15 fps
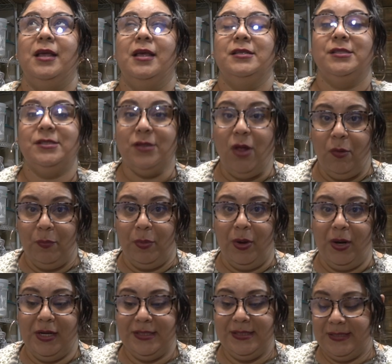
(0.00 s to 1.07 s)
salt
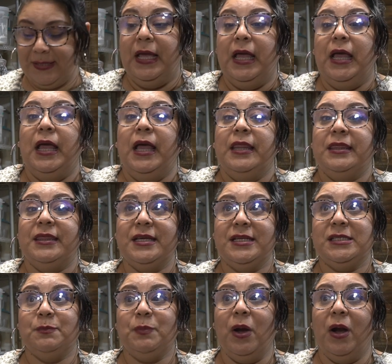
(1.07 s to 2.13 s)
bars.
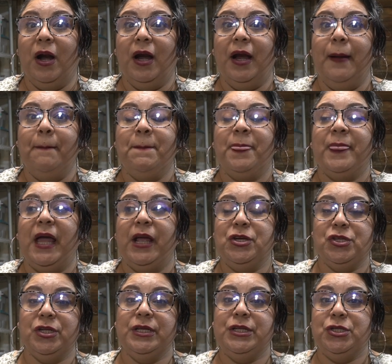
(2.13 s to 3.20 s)
This bar, I
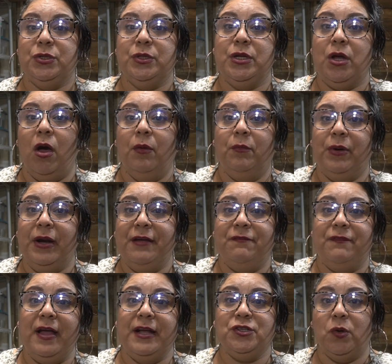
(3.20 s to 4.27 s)
usually do an ombre
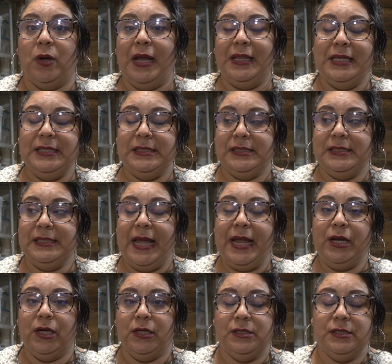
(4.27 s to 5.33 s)
effect, or at least
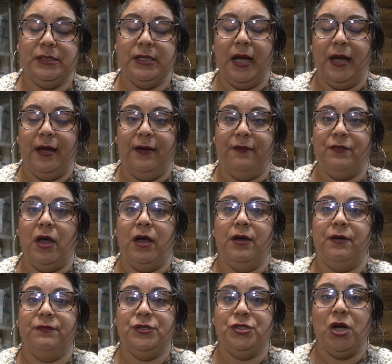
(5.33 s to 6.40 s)
layers
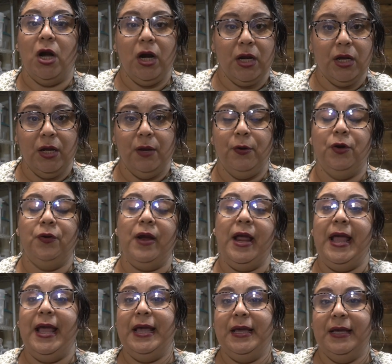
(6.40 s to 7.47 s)
of dark
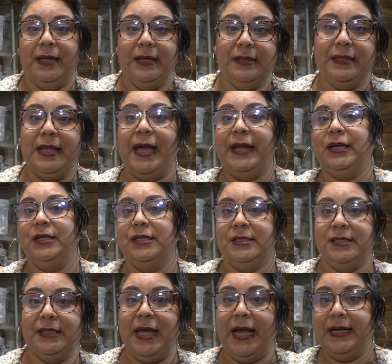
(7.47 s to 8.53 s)
gray, lighter
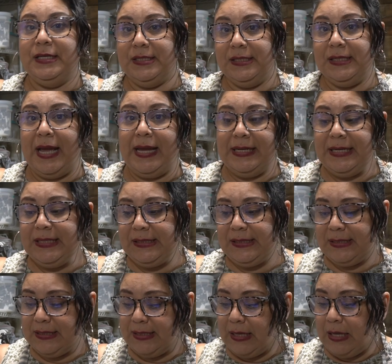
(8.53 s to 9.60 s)
to
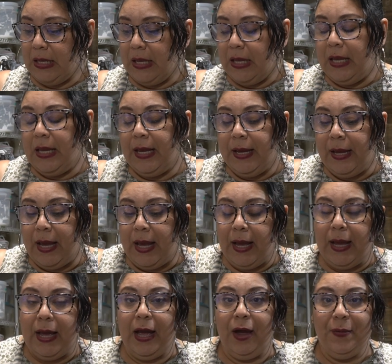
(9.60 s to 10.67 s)
lightest.
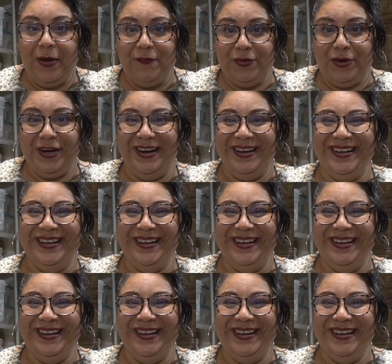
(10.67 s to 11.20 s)
However,